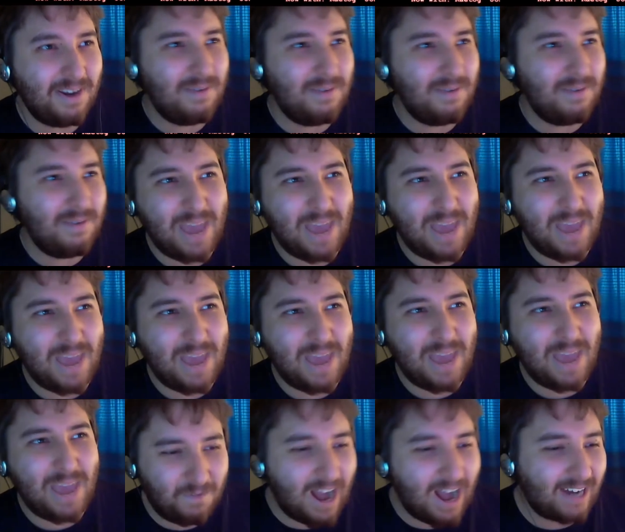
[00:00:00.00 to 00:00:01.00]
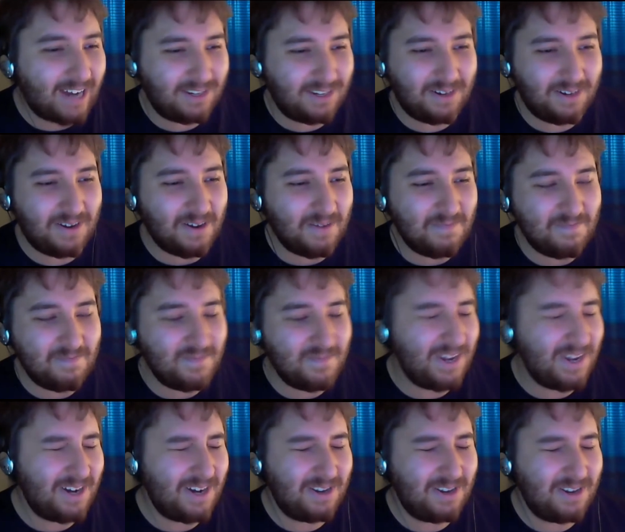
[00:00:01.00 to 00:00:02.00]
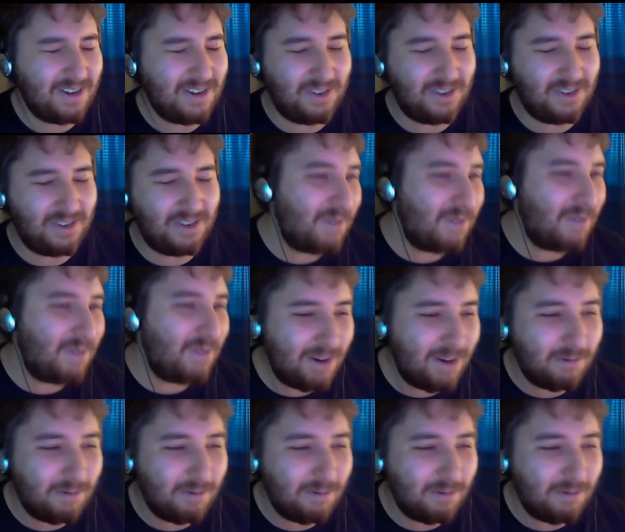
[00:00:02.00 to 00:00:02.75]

Megan Fox in a stupid way.